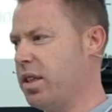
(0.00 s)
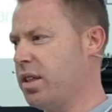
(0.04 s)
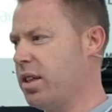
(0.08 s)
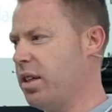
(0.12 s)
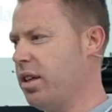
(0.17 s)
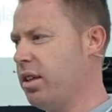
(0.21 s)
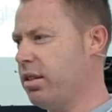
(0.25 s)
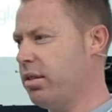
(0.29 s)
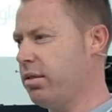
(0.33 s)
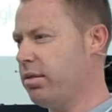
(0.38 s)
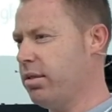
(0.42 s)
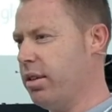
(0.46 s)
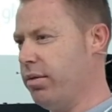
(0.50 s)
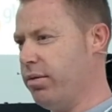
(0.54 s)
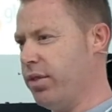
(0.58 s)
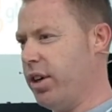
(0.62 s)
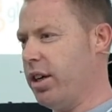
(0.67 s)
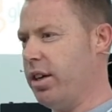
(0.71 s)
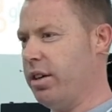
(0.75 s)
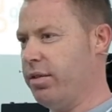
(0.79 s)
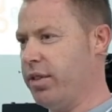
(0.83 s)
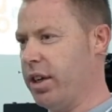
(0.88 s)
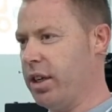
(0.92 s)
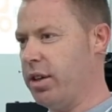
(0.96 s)
It's not
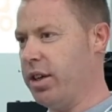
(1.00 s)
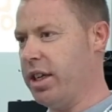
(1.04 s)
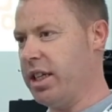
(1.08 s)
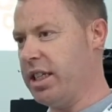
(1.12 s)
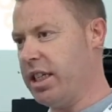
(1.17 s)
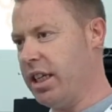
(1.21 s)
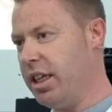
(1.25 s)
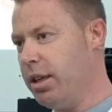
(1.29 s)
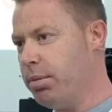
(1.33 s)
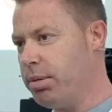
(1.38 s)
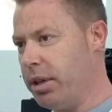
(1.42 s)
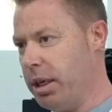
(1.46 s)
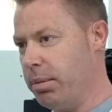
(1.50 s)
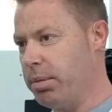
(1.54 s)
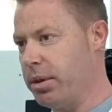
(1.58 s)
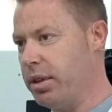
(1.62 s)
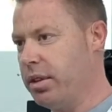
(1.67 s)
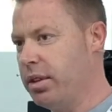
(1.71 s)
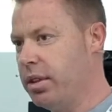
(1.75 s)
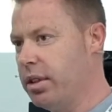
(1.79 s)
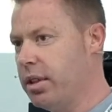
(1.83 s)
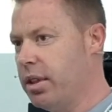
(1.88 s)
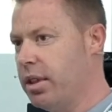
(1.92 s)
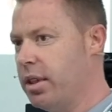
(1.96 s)
involving IT
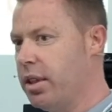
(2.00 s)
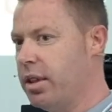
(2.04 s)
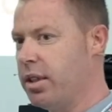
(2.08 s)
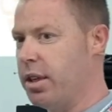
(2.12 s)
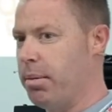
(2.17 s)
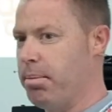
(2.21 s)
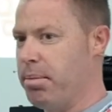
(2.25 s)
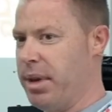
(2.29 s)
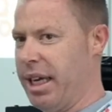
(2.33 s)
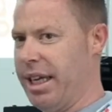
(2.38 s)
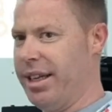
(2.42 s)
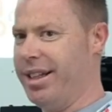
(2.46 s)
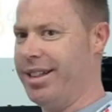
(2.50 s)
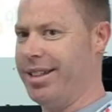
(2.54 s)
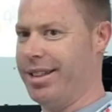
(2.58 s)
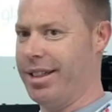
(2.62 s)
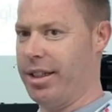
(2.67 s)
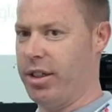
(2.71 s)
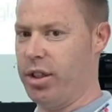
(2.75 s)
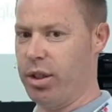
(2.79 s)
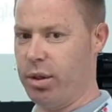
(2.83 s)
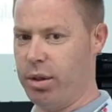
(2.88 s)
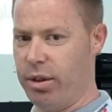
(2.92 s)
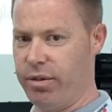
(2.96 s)
people to build
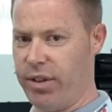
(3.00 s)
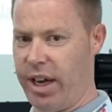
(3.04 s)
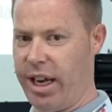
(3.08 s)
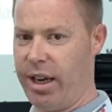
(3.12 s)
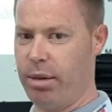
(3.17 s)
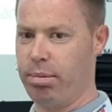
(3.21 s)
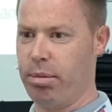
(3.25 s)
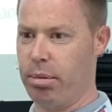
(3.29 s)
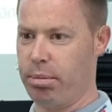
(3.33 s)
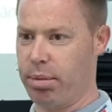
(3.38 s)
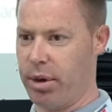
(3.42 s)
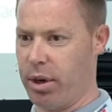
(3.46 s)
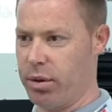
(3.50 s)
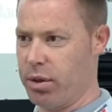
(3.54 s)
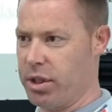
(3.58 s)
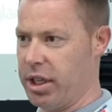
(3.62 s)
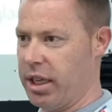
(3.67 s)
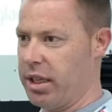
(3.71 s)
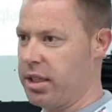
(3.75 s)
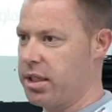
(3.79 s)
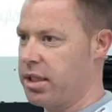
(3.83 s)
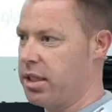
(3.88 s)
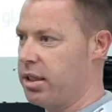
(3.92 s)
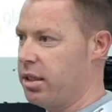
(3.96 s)
and do development
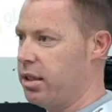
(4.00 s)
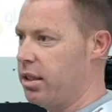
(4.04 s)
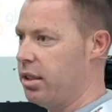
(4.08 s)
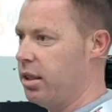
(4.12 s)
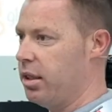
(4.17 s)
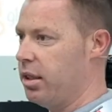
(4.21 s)
projects.